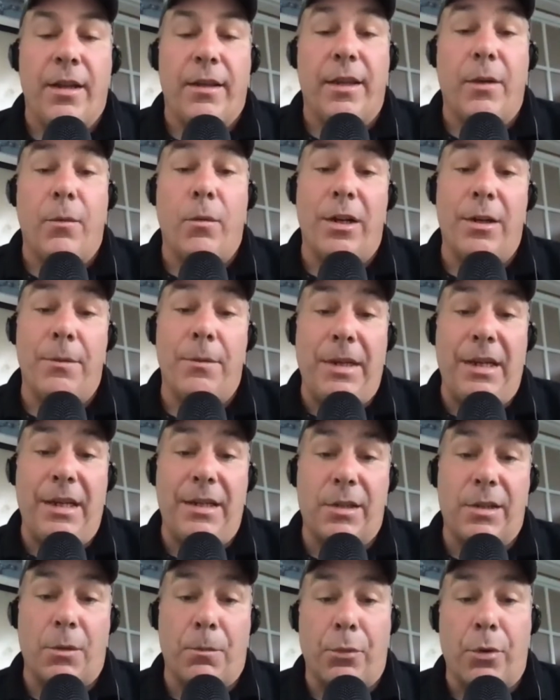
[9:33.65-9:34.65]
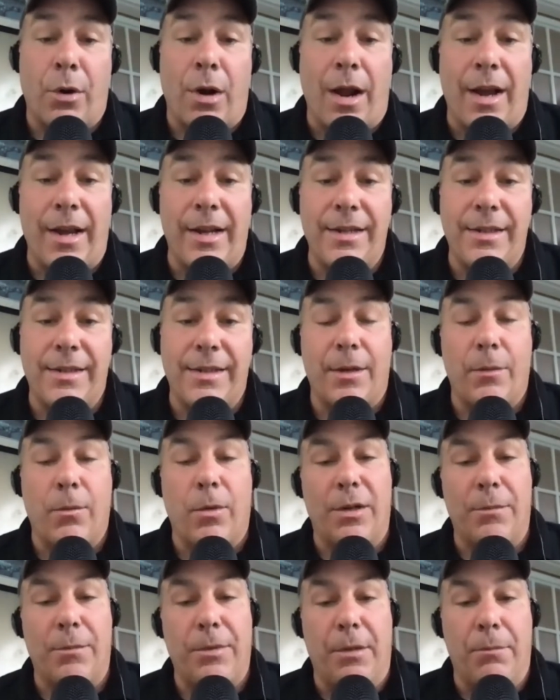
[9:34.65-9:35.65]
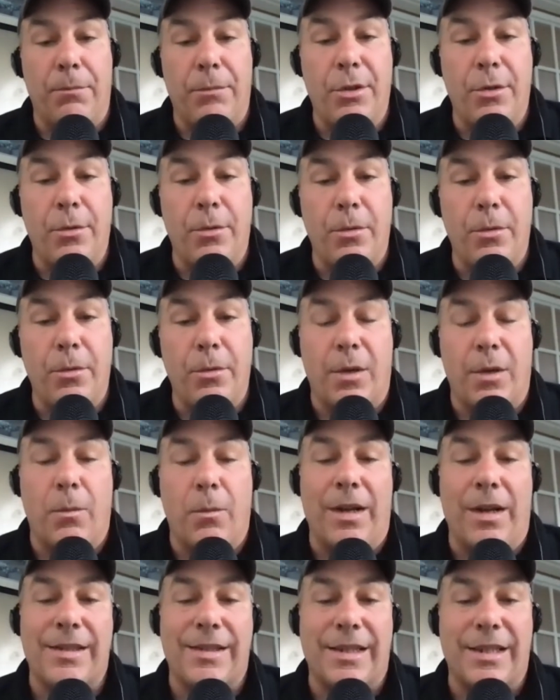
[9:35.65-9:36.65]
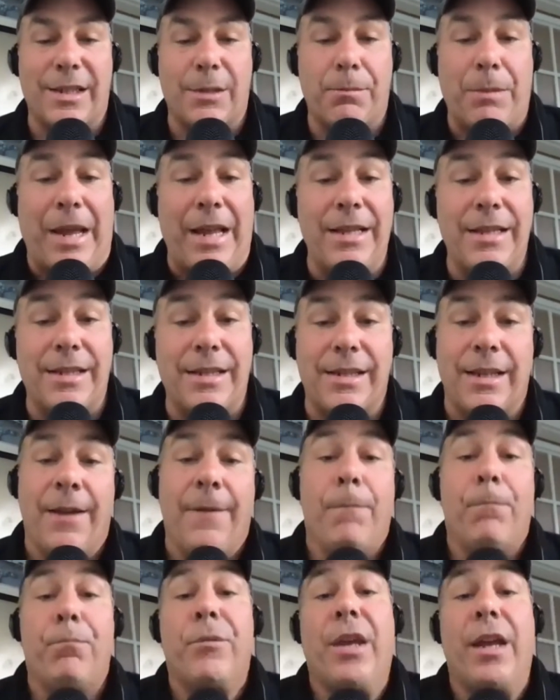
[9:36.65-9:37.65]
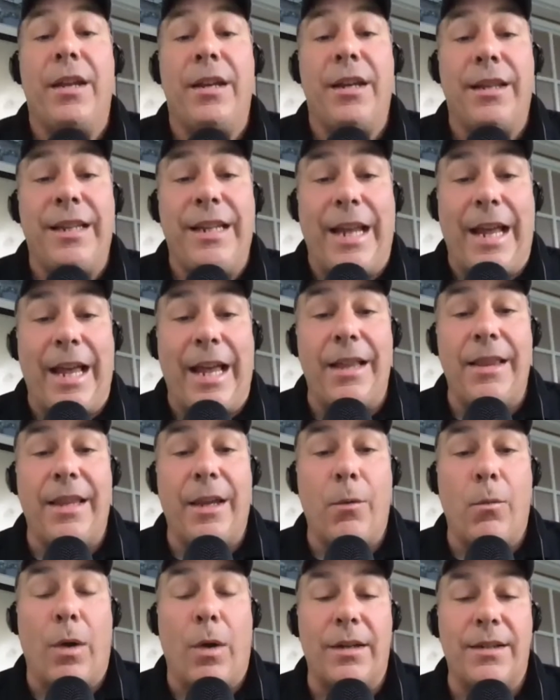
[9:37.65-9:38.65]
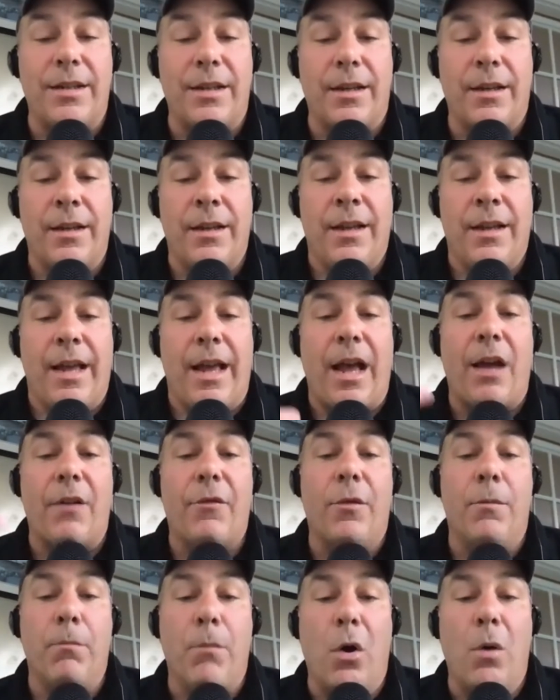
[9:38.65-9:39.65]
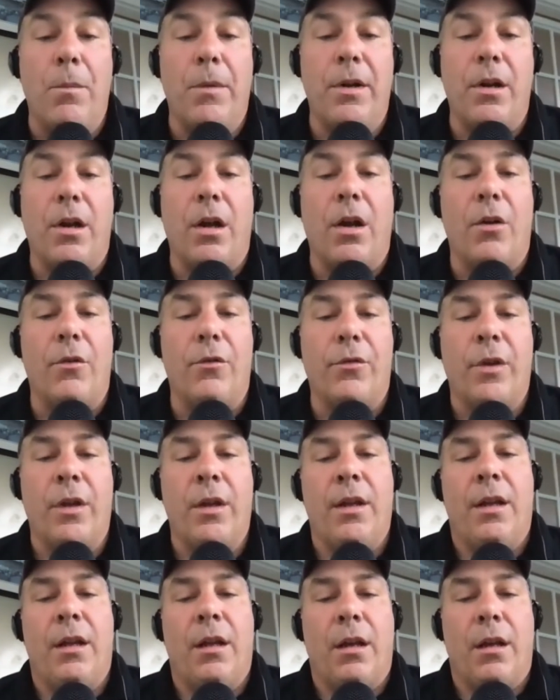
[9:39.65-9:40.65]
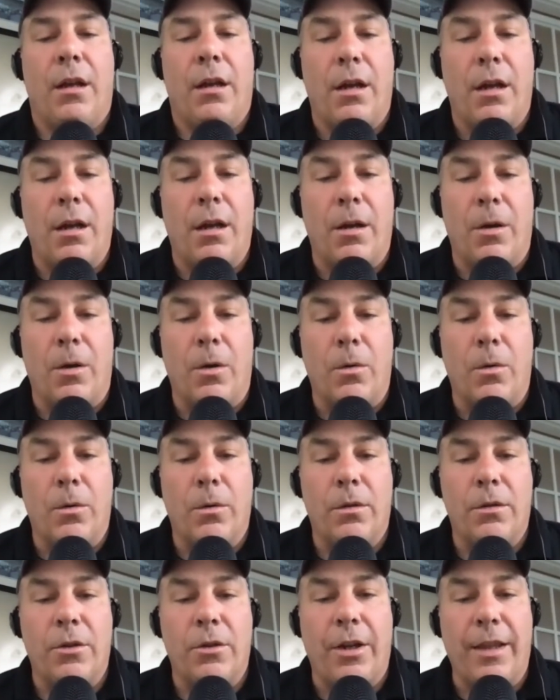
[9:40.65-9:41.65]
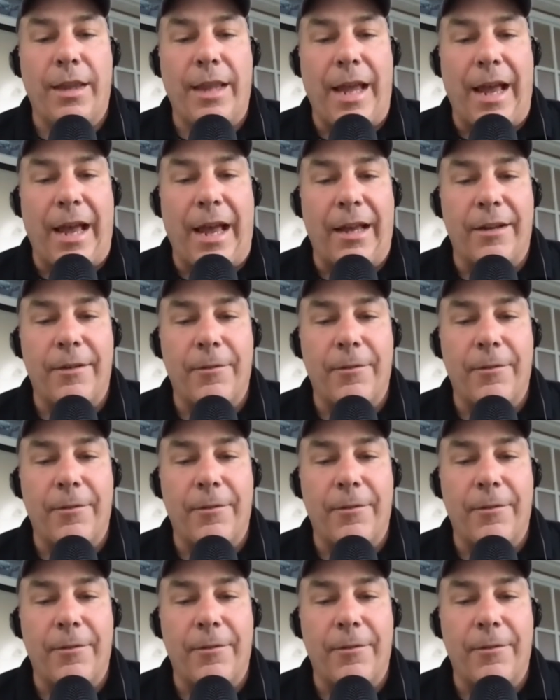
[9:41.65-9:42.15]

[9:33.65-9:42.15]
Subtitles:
They want to be surprised. They want to be amused. They want suspense. And in the end, they want to have a moment of, oh, look at that.